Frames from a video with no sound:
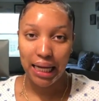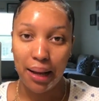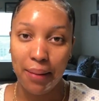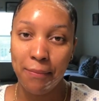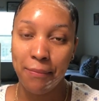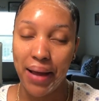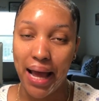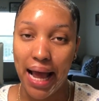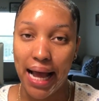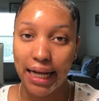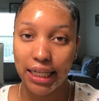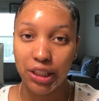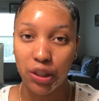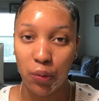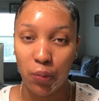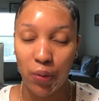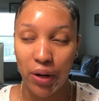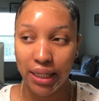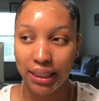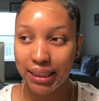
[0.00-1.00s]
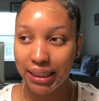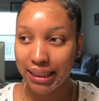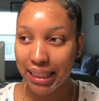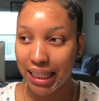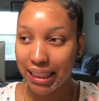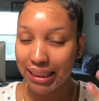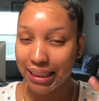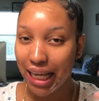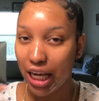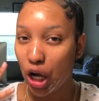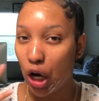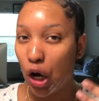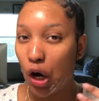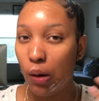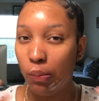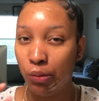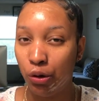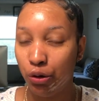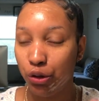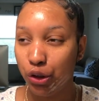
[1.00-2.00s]
I'm back. So once that's like
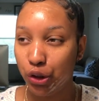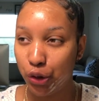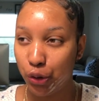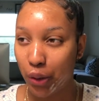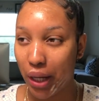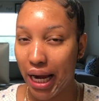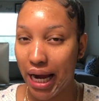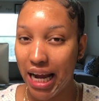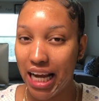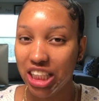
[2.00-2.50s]
almost dry,